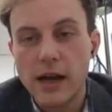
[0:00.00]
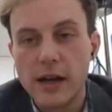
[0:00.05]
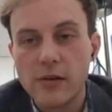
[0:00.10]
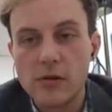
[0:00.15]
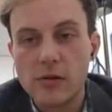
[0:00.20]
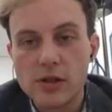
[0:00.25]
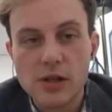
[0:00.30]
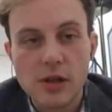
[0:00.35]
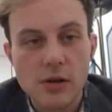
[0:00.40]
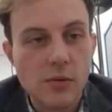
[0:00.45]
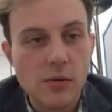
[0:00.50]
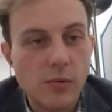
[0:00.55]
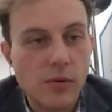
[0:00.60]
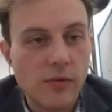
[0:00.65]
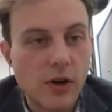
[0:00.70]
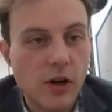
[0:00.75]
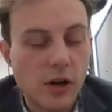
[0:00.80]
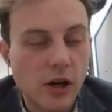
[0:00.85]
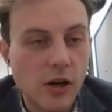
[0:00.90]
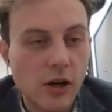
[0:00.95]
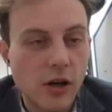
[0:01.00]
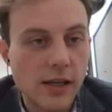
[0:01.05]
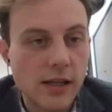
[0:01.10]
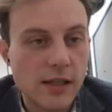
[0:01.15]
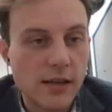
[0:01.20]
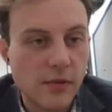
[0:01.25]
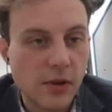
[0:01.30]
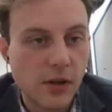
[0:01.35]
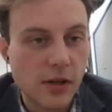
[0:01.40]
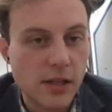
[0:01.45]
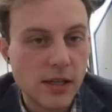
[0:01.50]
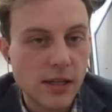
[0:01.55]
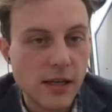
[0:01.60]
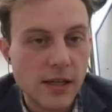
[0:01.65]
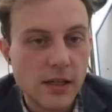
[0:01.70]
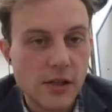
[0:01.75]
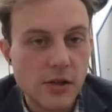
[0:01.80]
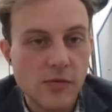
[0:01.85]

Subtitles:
And also we've got colleagues and volunteers